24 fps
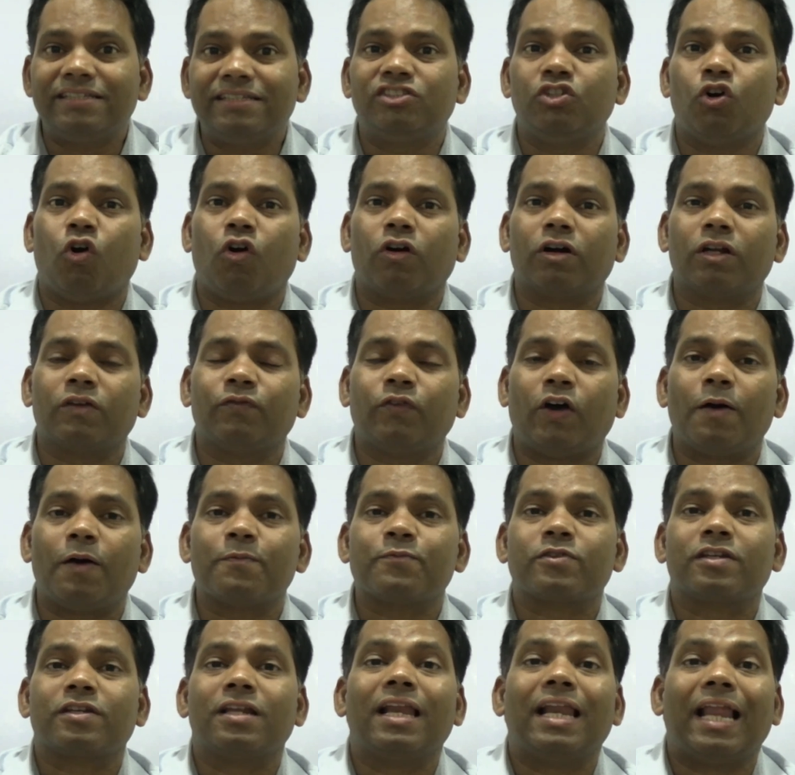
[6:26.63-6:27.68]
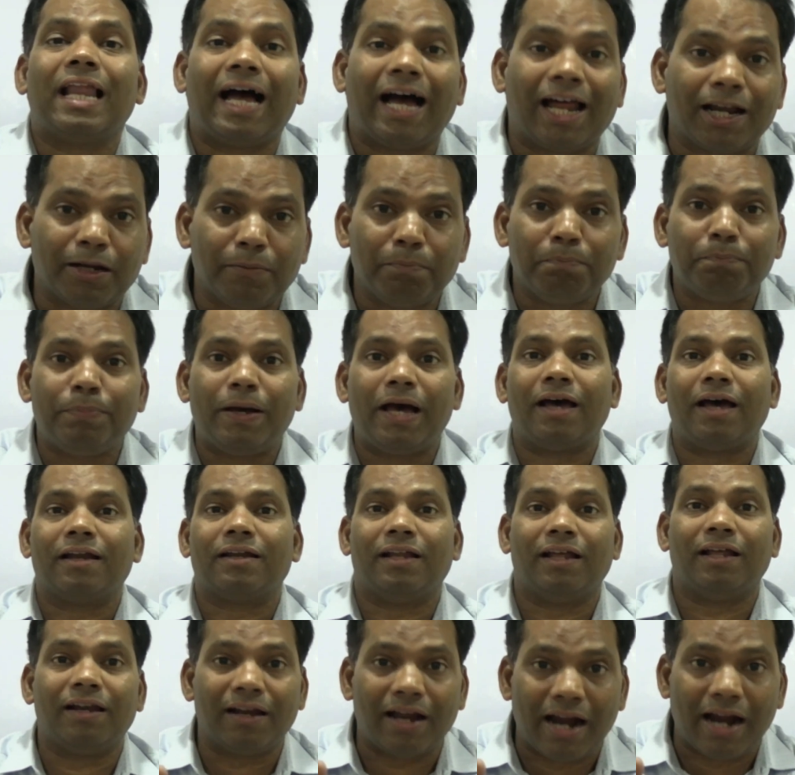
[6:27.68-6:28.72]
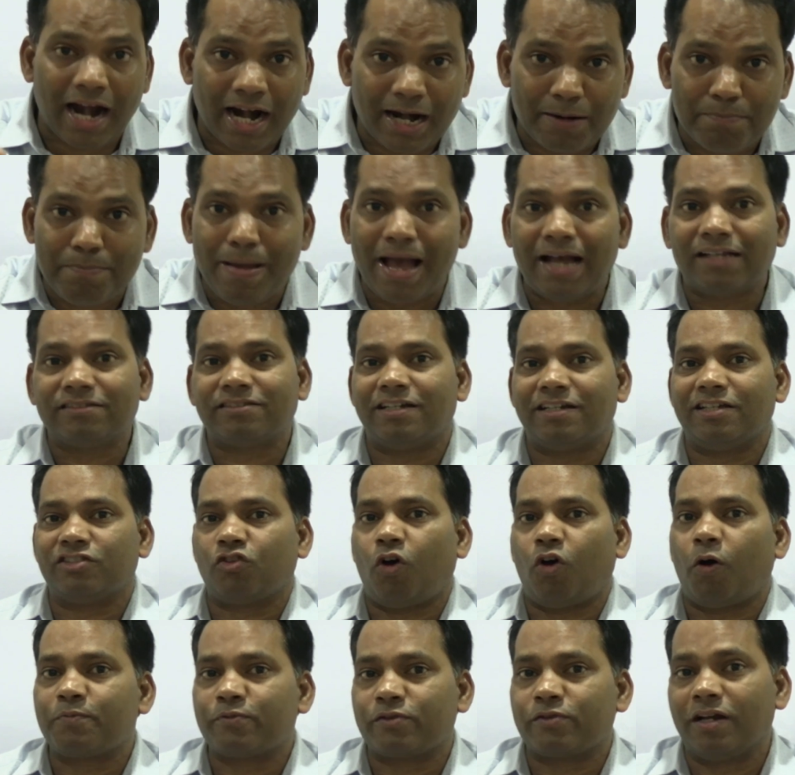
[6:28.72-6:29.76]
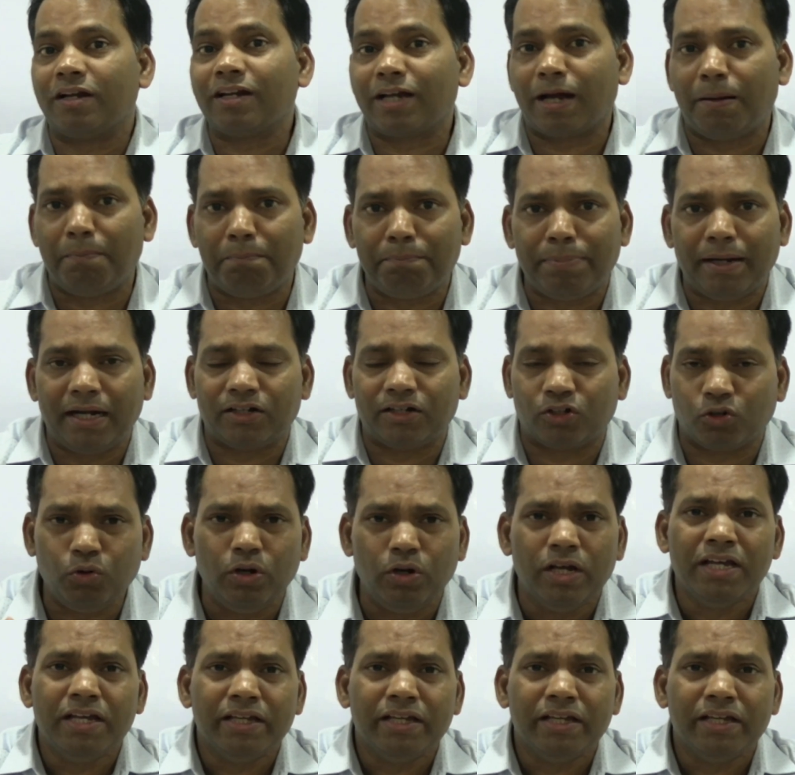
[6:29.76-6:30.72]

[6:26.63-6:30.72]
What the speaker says: geography optional unparalleled and matchless optional compared to